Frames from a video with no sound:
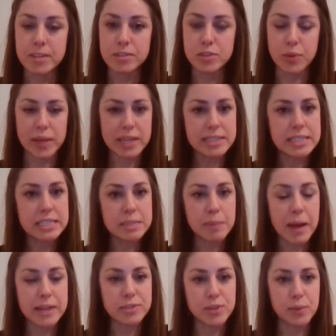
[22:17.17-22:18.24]
so i guess it
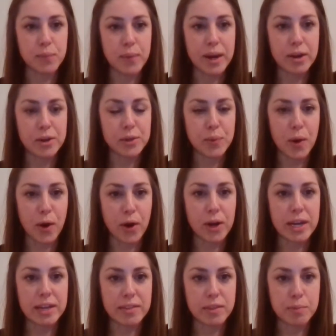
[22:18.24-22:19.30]
depends on where you
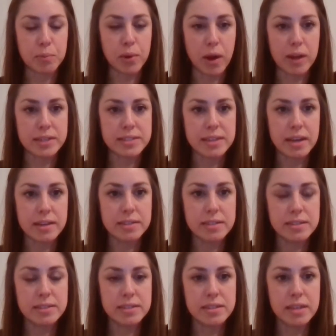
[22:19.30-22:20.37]
are in the
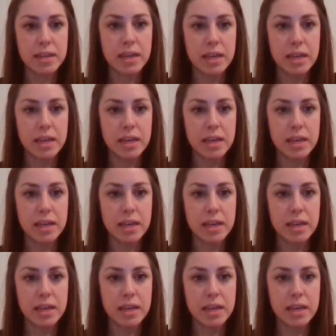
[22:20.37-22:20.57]
process